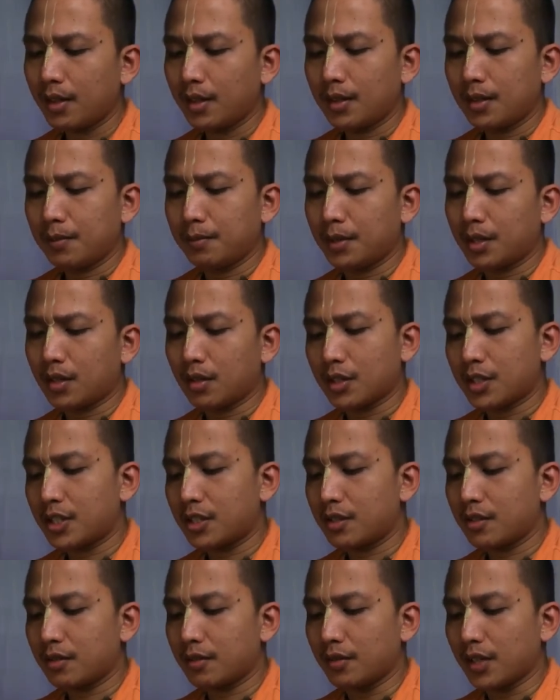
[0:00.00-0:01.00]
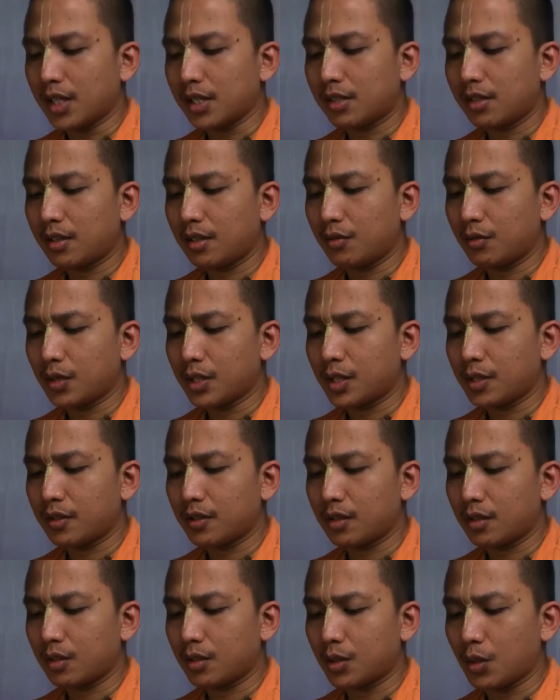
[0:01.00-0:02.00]
Because Vasudeva
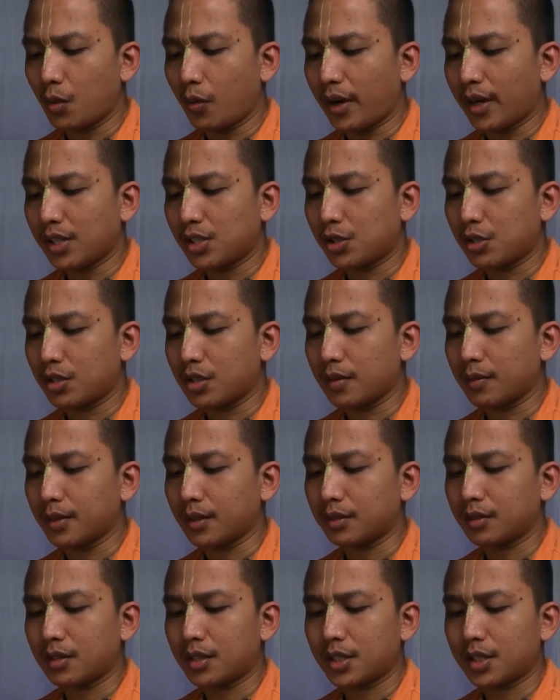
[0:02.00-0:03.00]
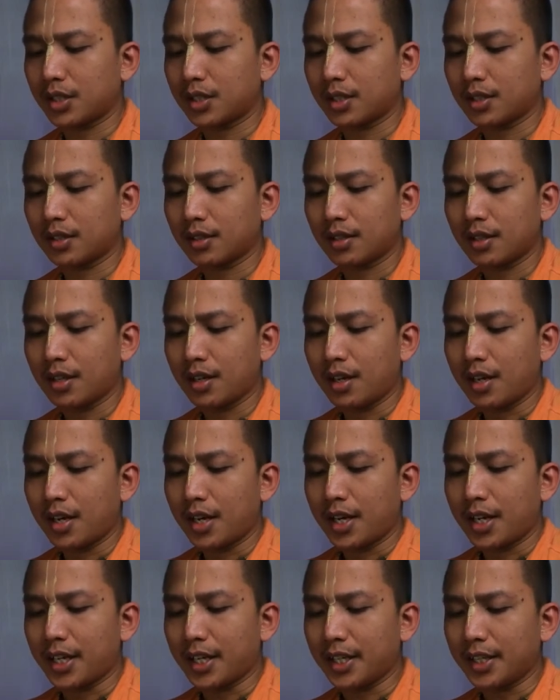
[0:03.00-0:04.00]
was so anxious about Krishna,
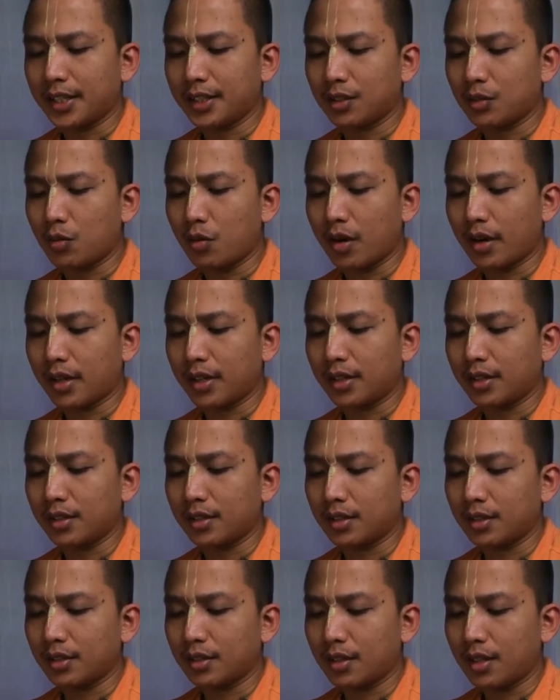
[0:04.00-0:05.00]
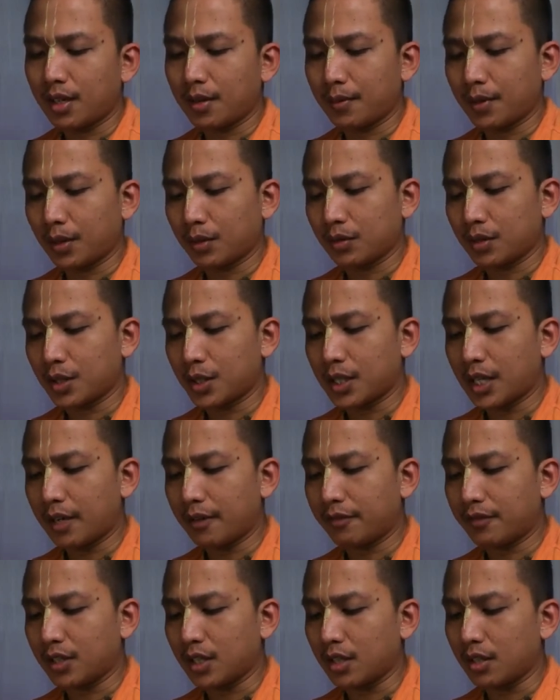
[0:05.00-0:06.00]
he inquired about the
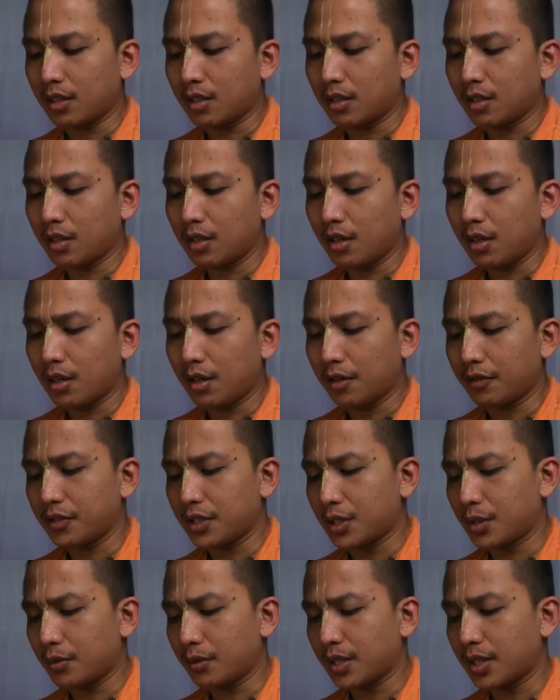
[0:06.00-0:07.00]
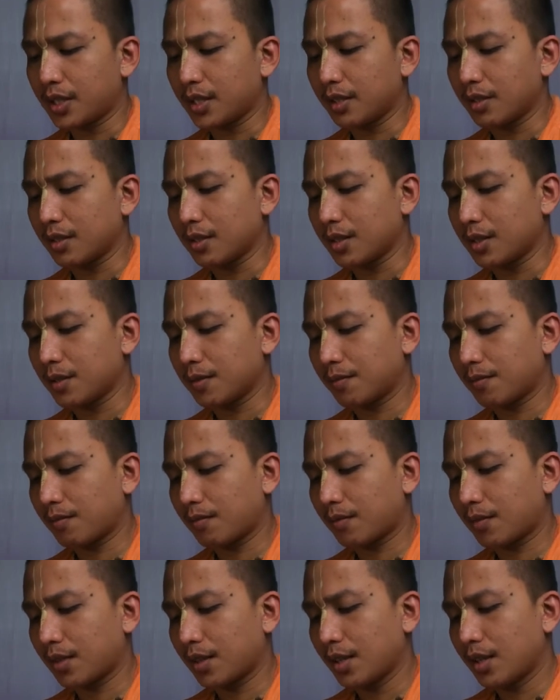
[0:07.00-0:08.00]
safety of his residence.
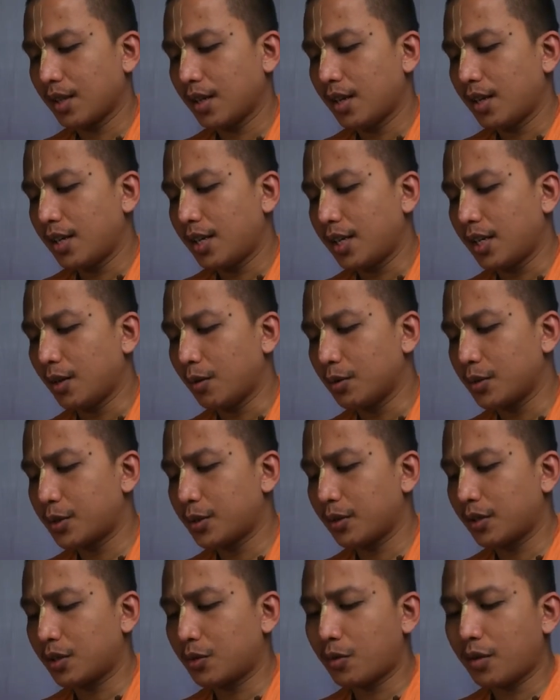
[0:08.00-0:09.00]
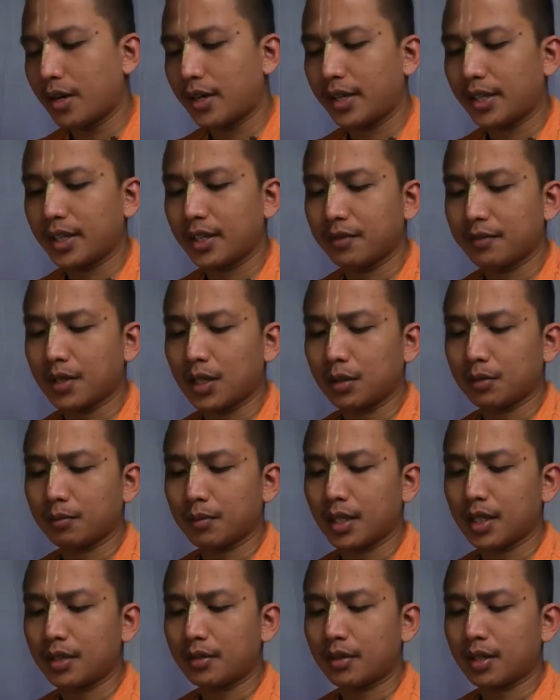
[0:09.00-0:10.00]
He also inquired about
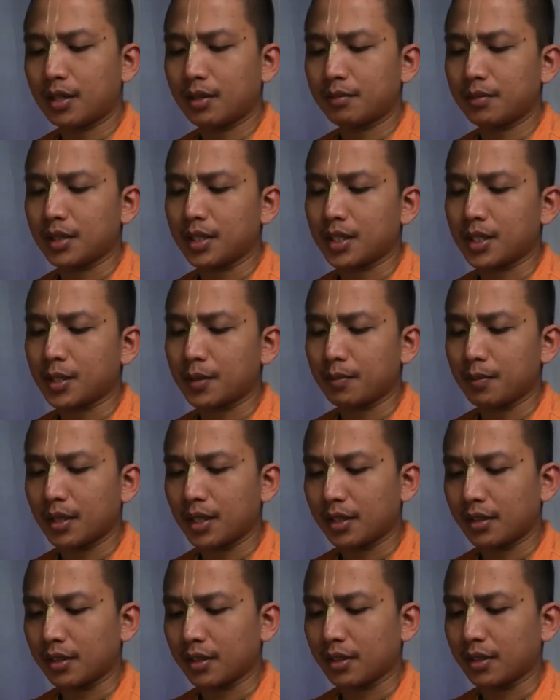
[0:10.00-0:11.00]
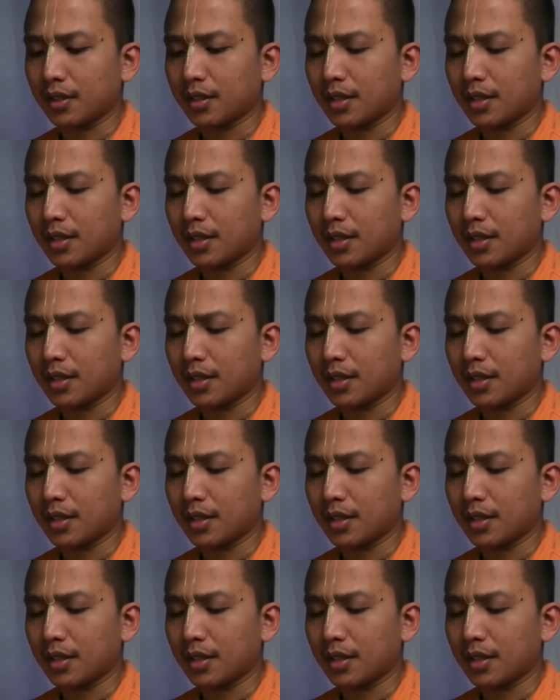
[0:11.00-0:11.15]
Balaram and his mother,